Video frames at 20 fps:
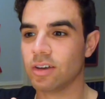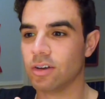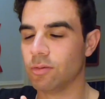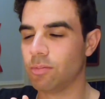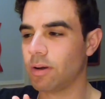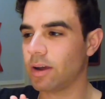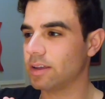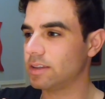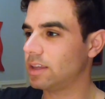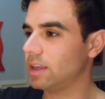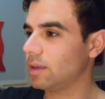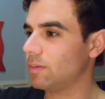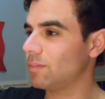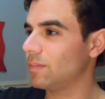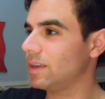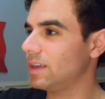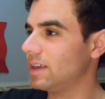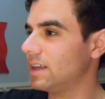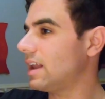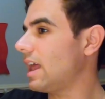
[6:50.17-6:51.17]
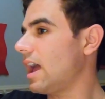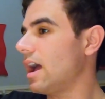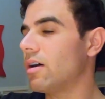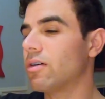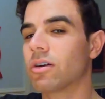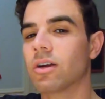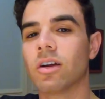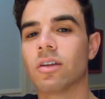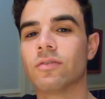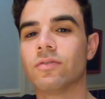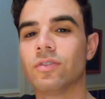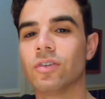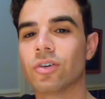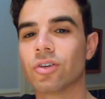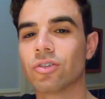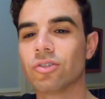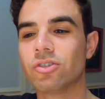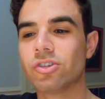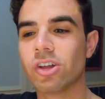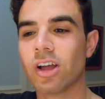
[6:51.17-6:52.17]
It'll probably take me an hour on
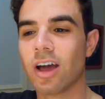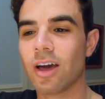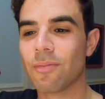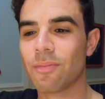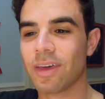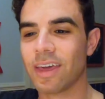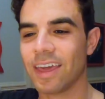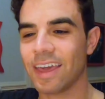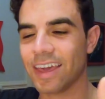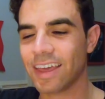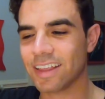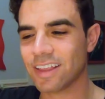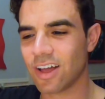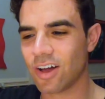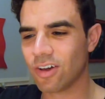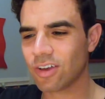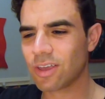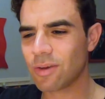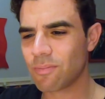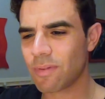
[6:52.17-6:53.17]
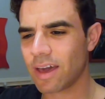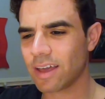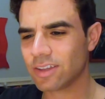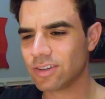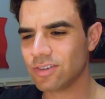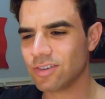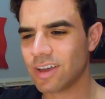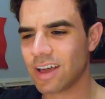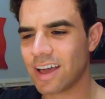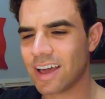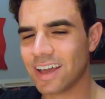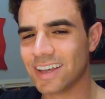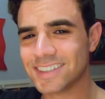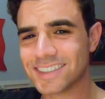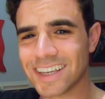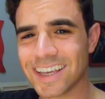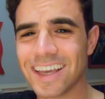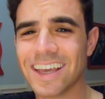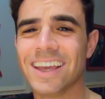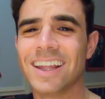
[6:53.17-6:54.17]
Photoshop, and I'll get back to you
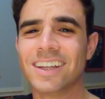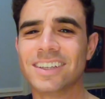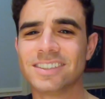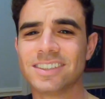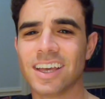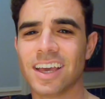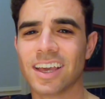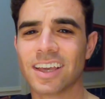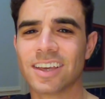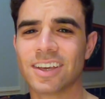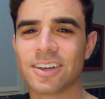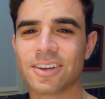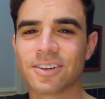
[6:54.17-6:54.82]
guys in a sec.